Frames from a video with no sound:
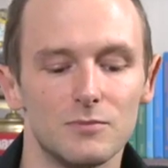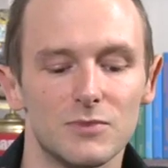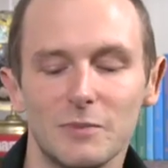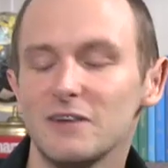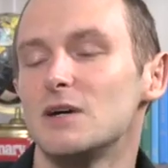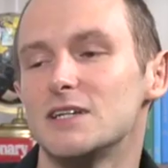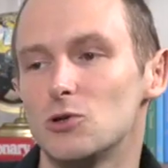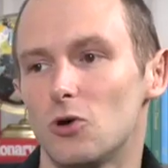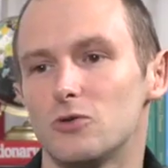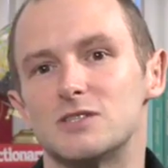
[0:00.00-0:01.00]
the amount of money
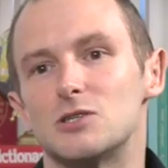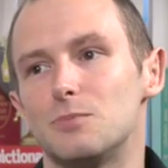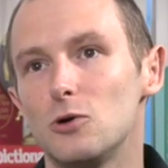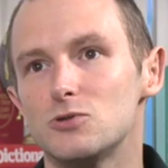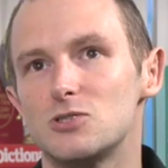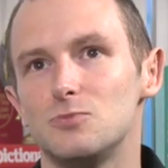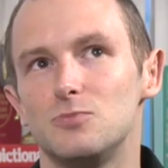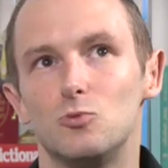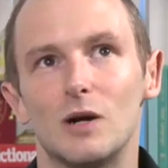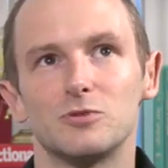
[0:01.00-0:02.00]
you hold is supposed to
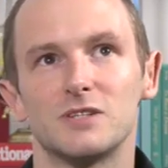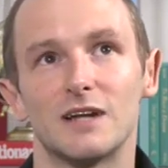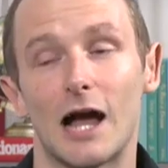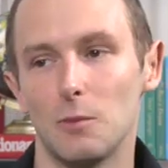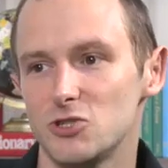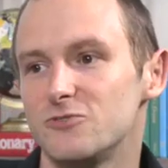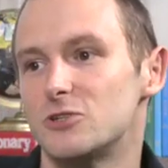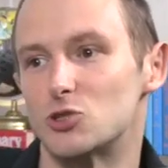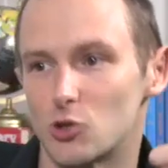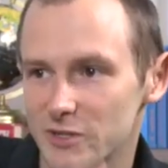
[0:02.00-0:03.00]
represent how much you've
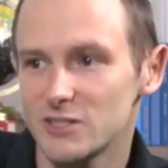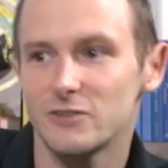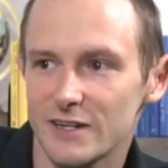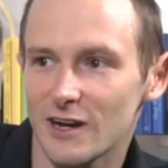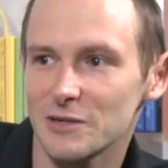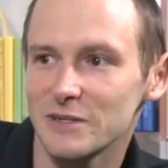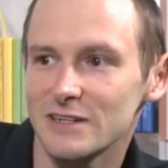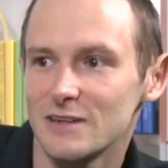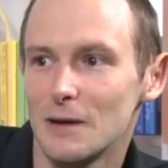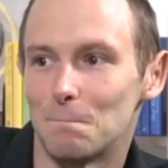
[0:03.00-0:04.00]
contributed to the
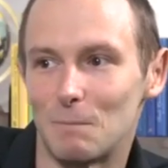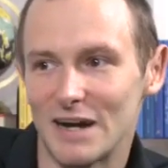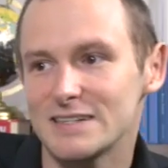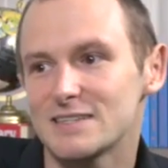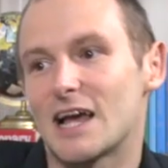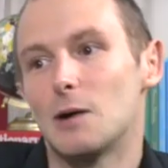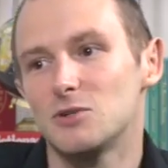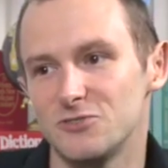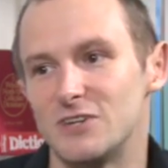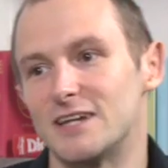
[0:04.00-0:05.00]
economy minus how
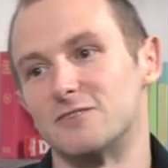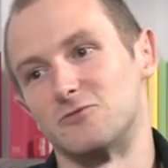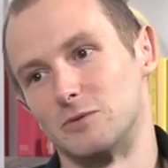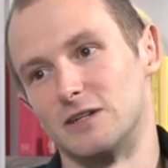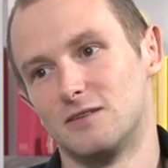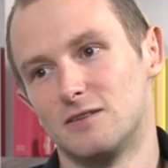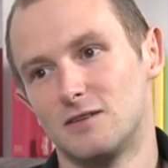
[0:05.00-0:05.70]
much you've taken from it.